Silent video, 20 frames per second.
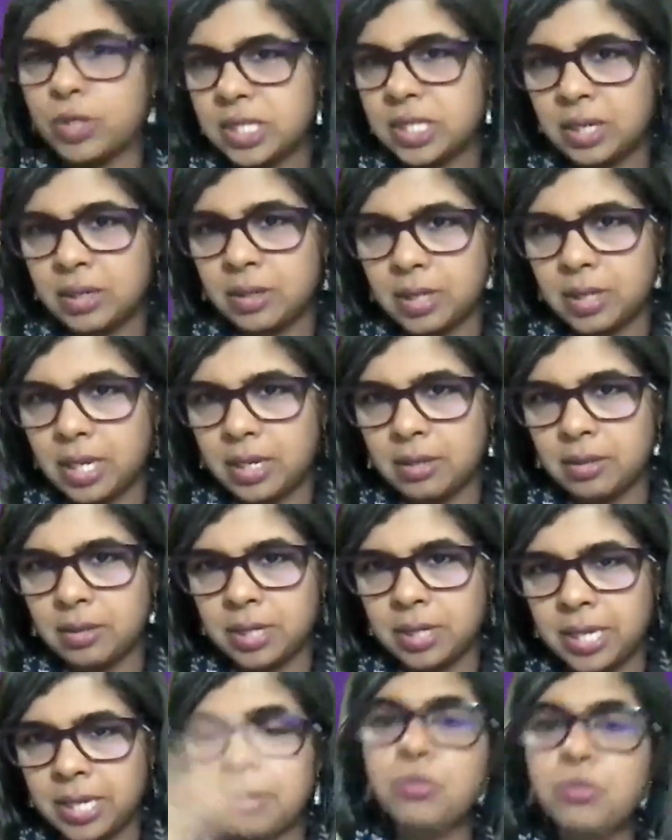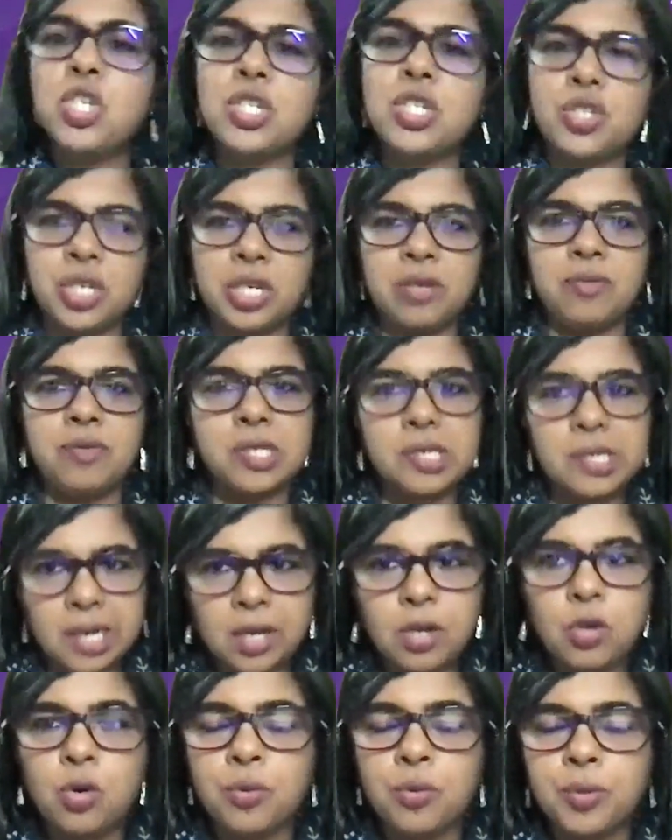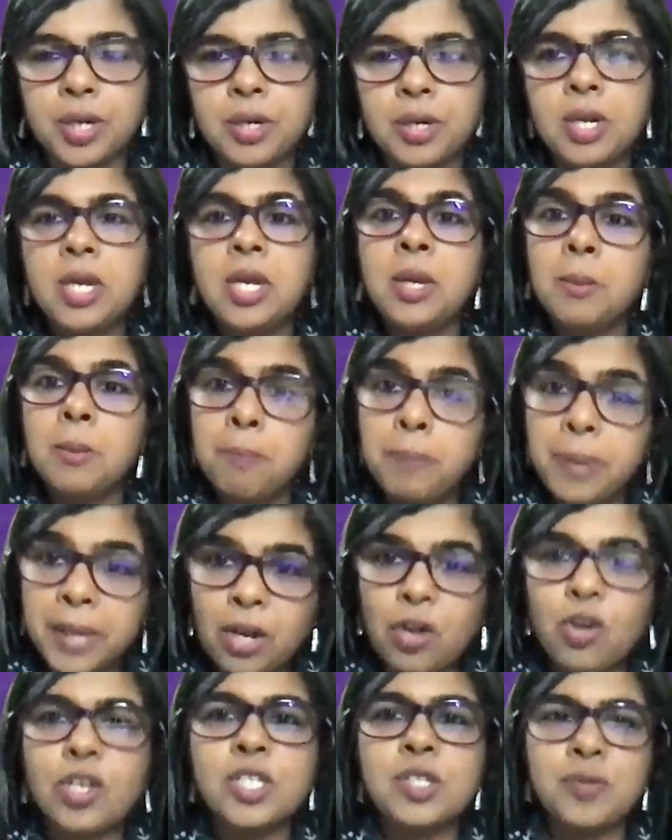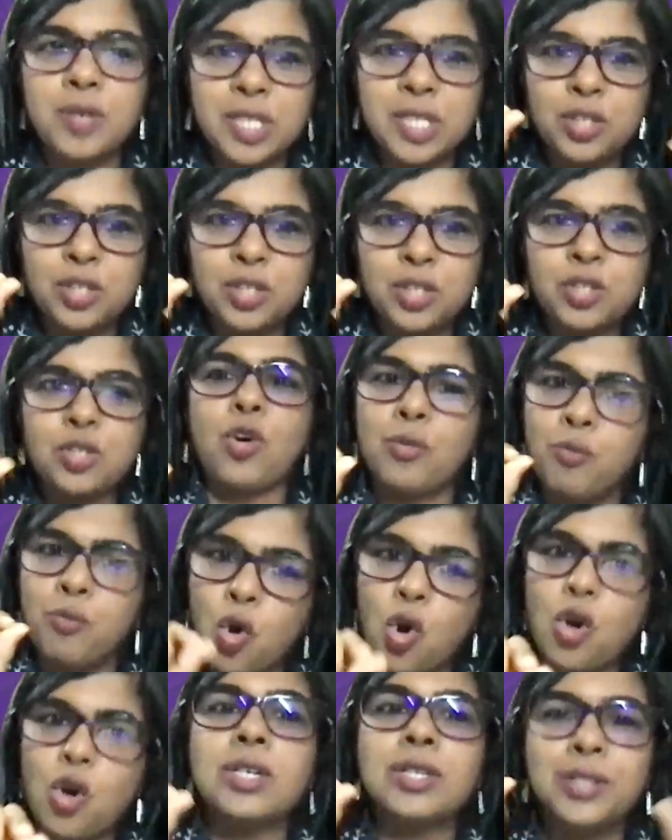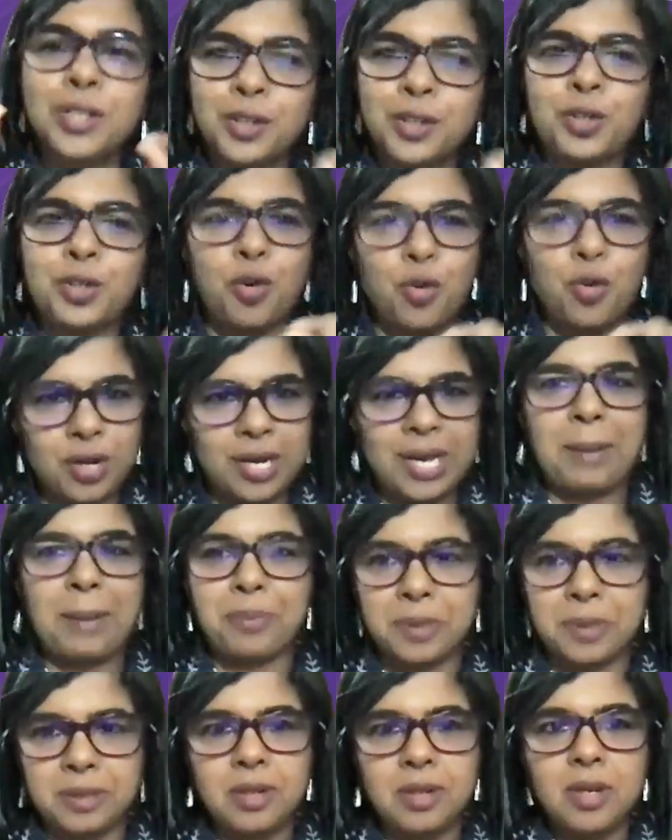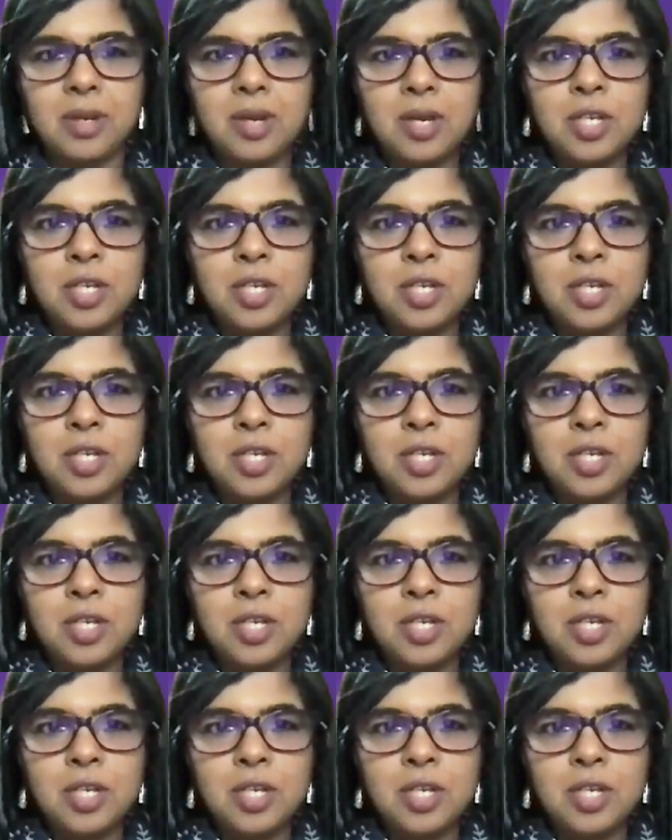would say game-changing events like COVID, because we saw walk the talk happen.